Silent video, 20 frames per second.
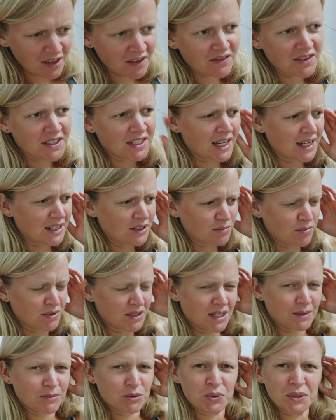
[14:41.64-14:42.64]
of the day,
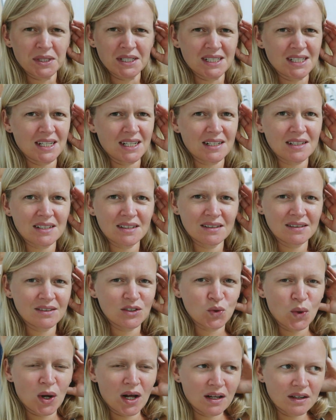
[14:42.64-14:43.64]
something like between 6 and
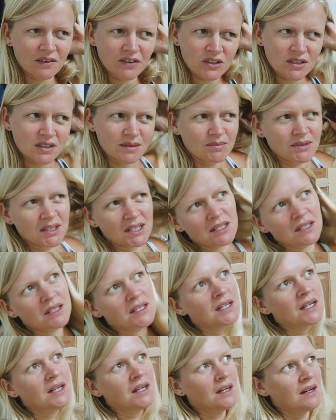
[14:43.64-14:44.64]
12 or something.
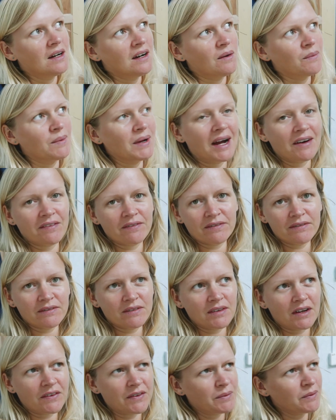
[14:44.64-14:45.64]
And we
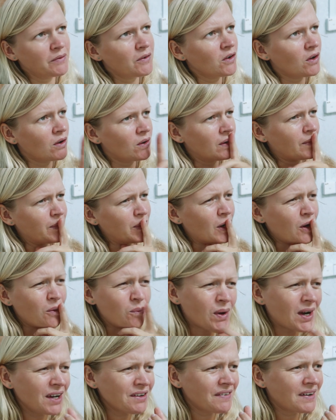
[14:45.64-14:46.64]
haven't, I think we've got
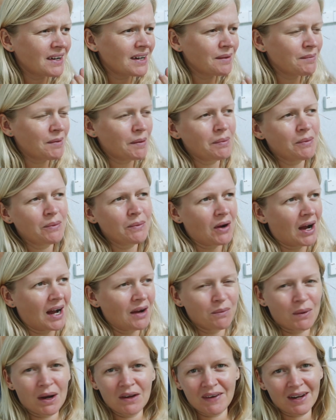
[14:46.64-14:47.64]
Wi-Fi, maybe we've
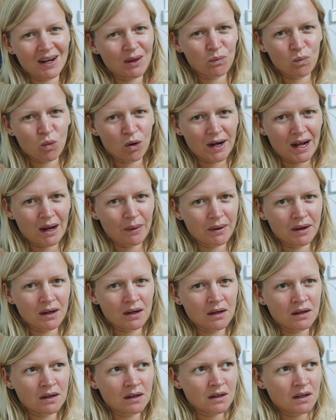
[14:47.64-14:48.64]
got Wi-Fi like 1 hour
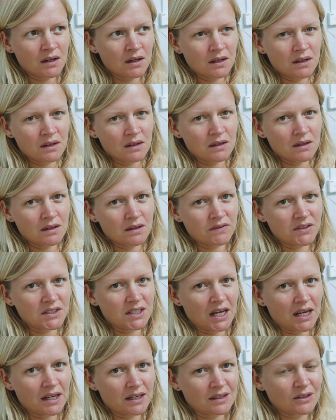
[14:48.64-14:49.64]
of the
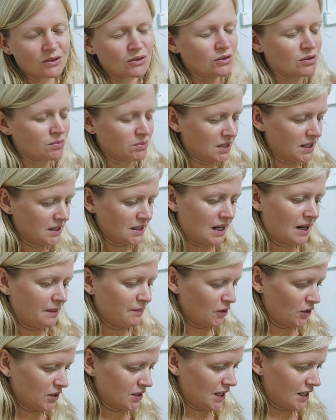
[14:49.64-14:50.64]
day or something like that.
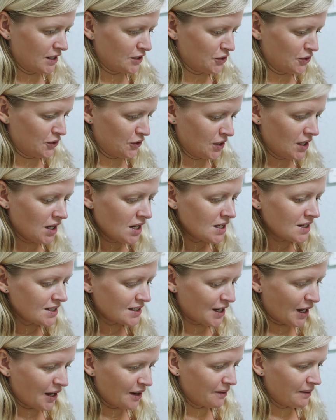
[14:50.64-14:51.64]
I'm not entirely sure.
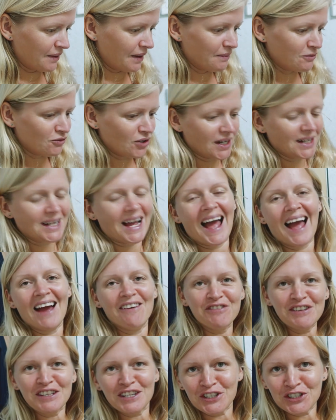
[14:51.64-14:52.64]
So I'm trying to get
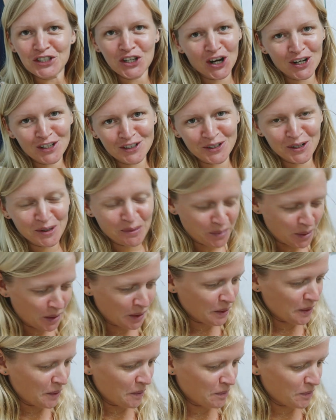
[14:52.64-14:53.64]
everything charged up
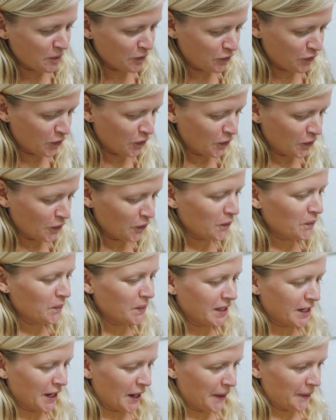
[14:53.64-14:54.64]
before
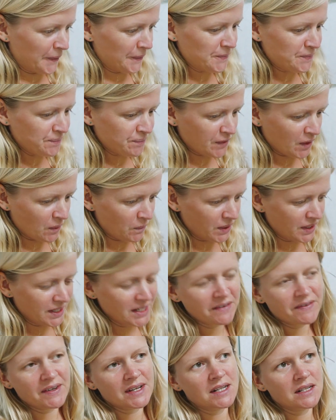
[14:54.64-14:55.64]
we go. We're
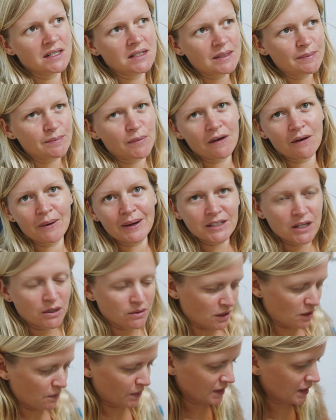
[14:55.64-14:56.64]
leaving tomorrow. I
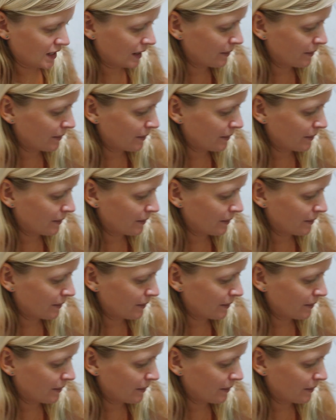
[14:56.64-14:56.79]
don't know what